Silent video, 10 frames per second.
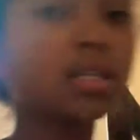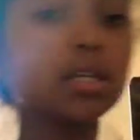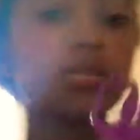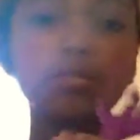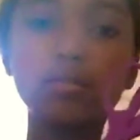
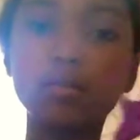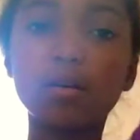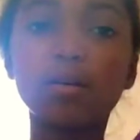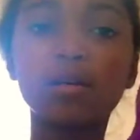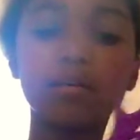Scissors.
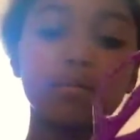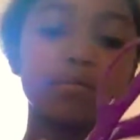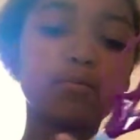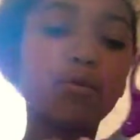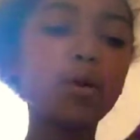Um,
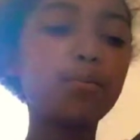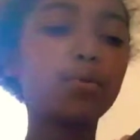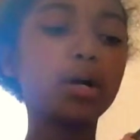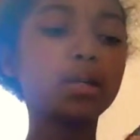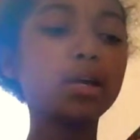when we
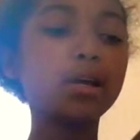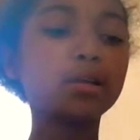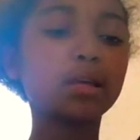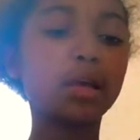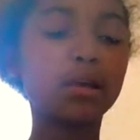play
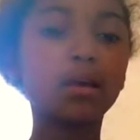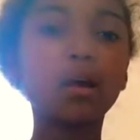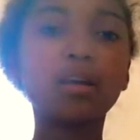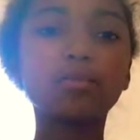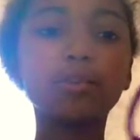things like
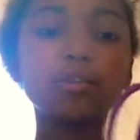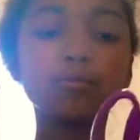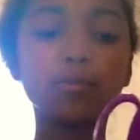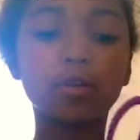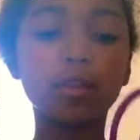
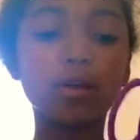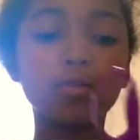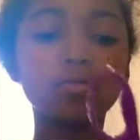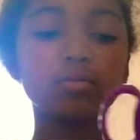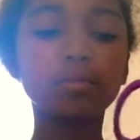especially for
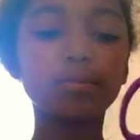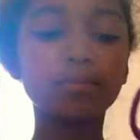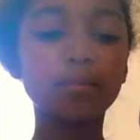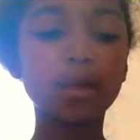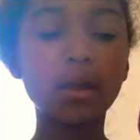clothes.
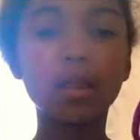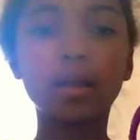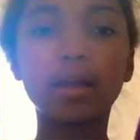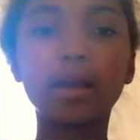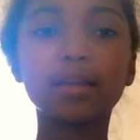
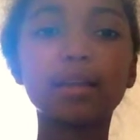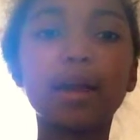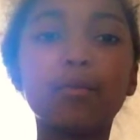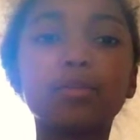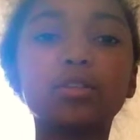Like I
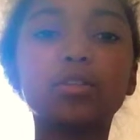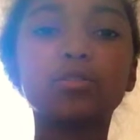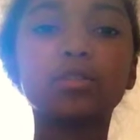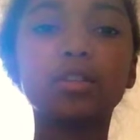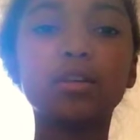think I went to
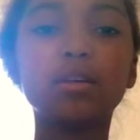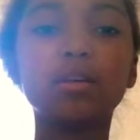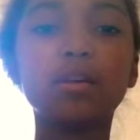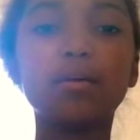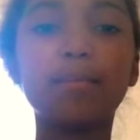go see
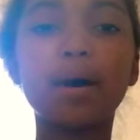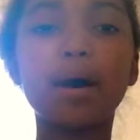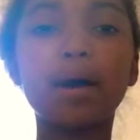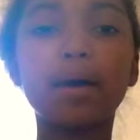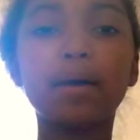
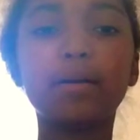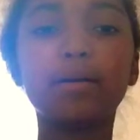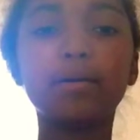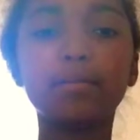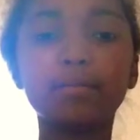my
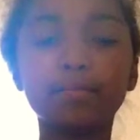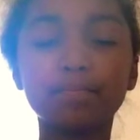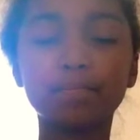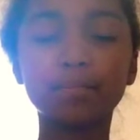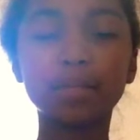um,
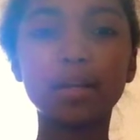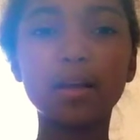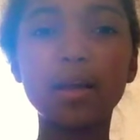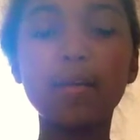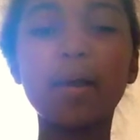
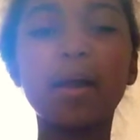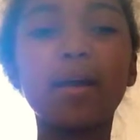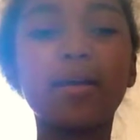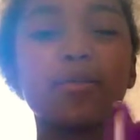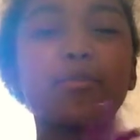
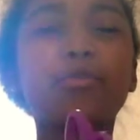my